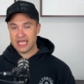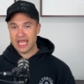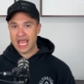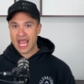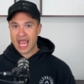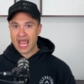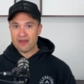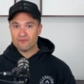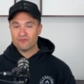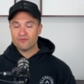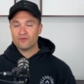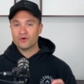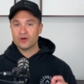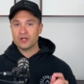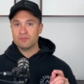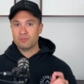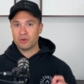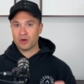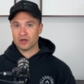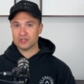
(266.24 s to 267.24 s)
Every
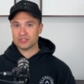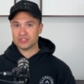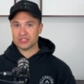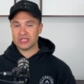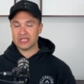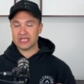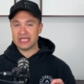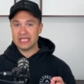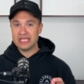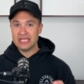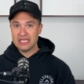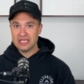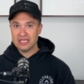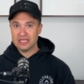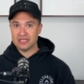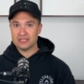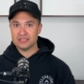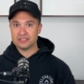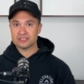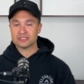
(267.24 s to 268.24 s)
person
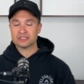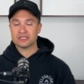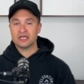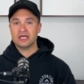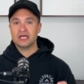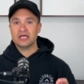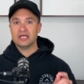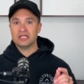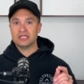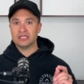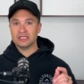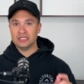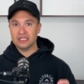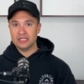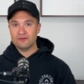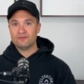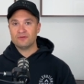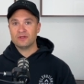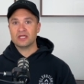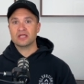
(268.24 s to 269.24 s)
is
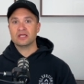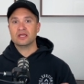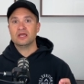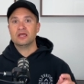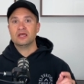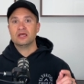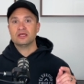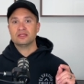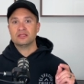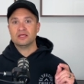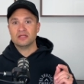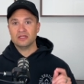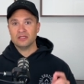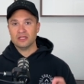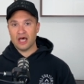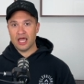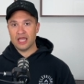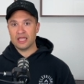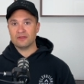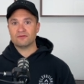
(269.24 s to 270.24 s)
living the
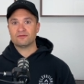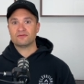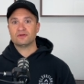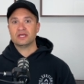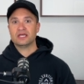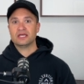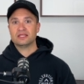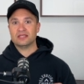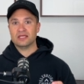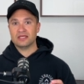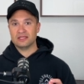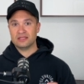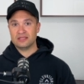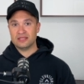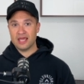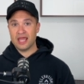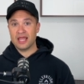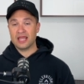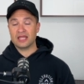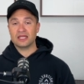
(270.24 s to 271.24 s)
life that
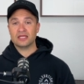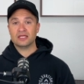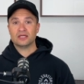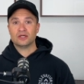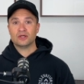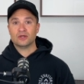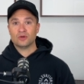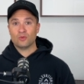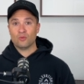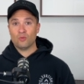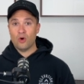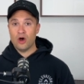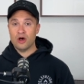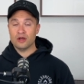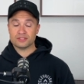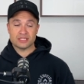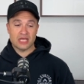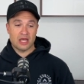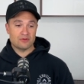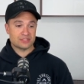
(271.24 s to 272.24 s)
they
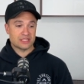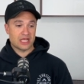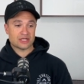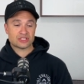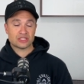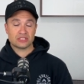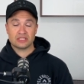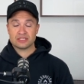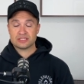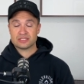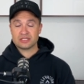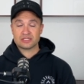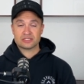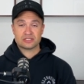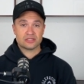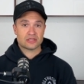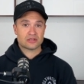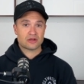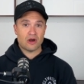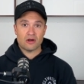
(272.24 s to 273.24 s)
want. I was actually listening
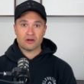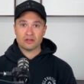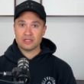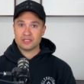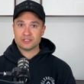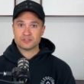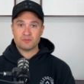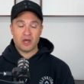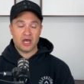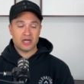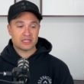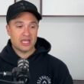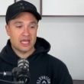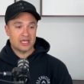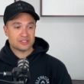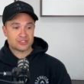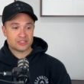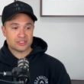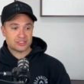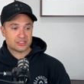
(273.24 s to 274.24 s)
to the Carl Lentz
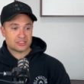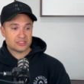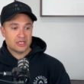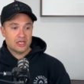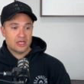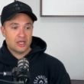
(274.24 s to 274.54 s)
podcast just